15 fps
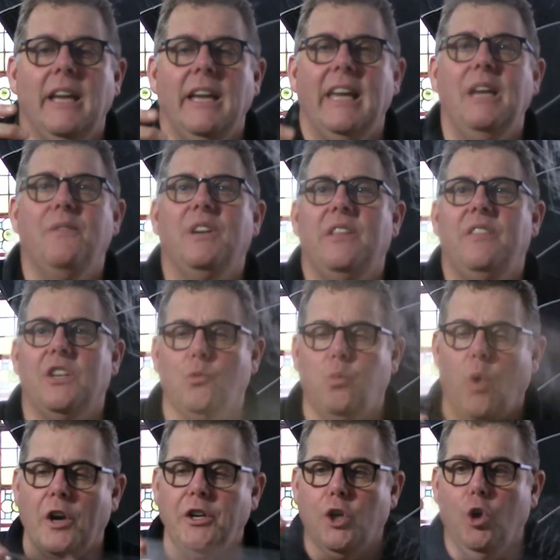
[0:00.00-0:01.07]
Even in this
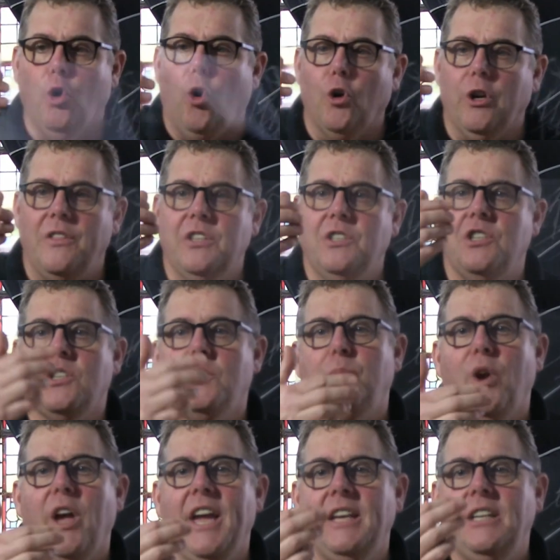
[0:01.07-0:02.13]
one corner, this is
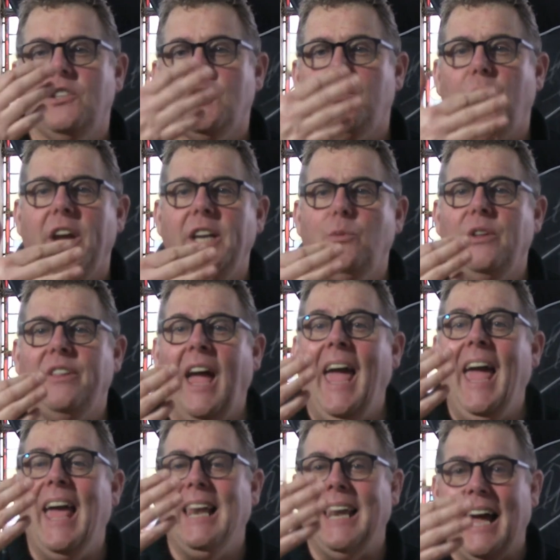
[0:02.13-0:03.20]
spray, sprayed with
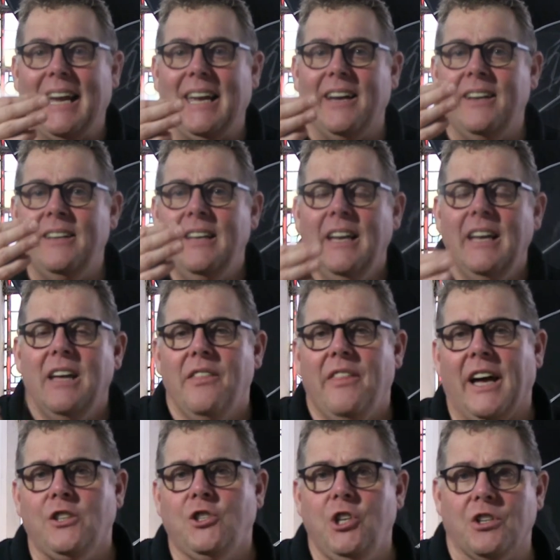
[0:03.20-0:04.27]
hair lacquer.
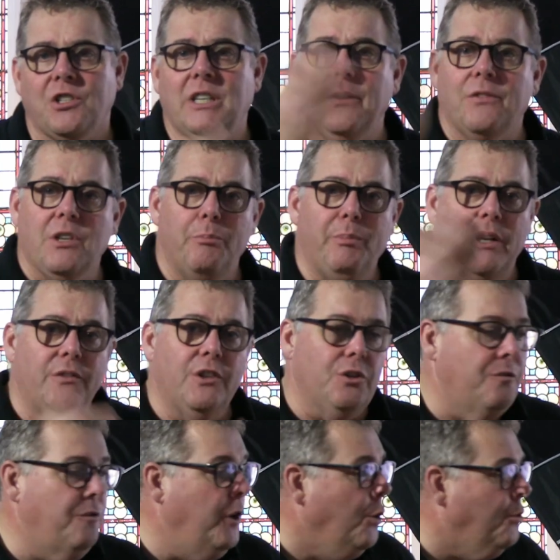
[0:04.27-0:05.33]
That just gives a bit of a
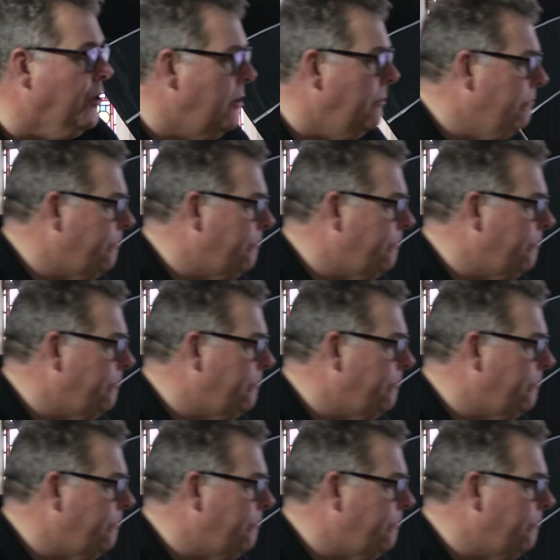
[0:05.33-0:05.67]
diffusion.